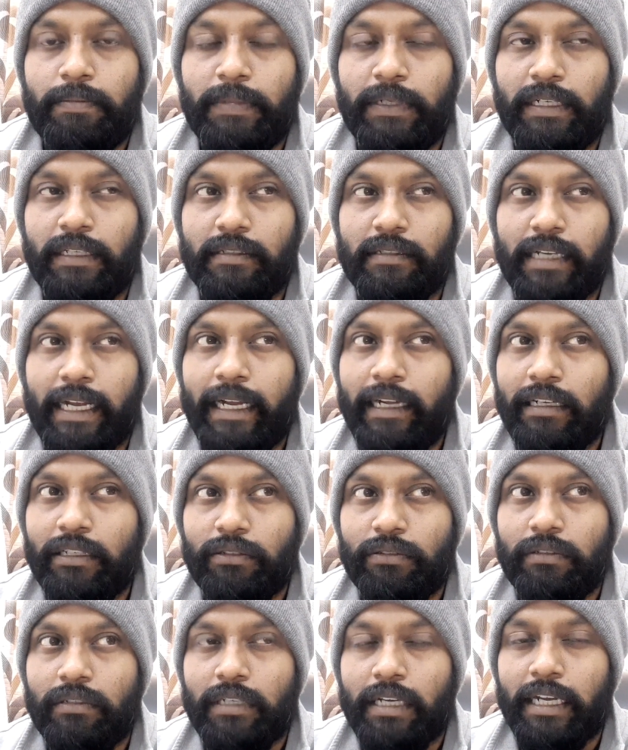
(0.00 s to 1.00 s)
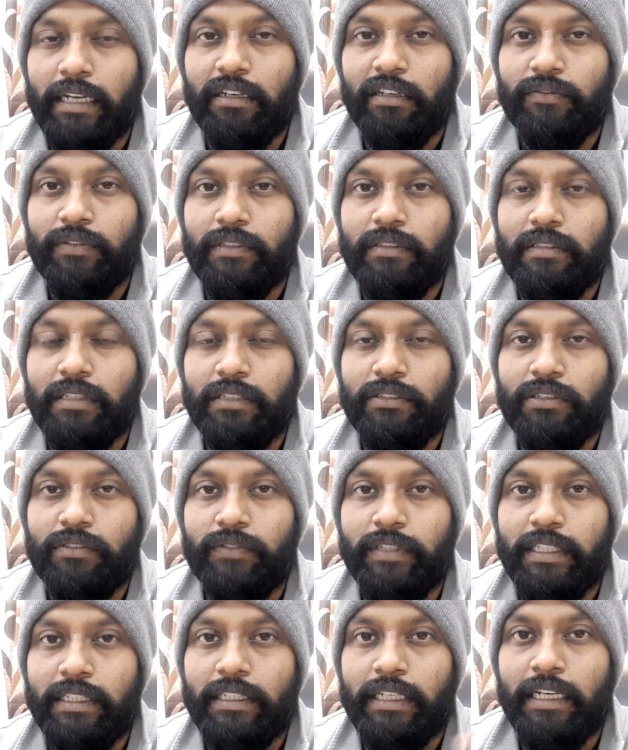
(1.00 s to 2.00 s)
designed, kind of in such a
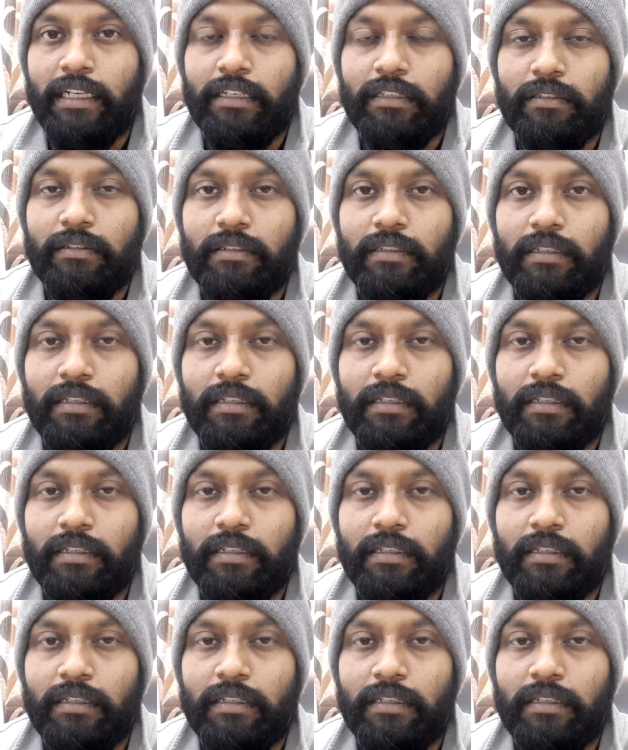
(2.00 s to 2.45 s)
way that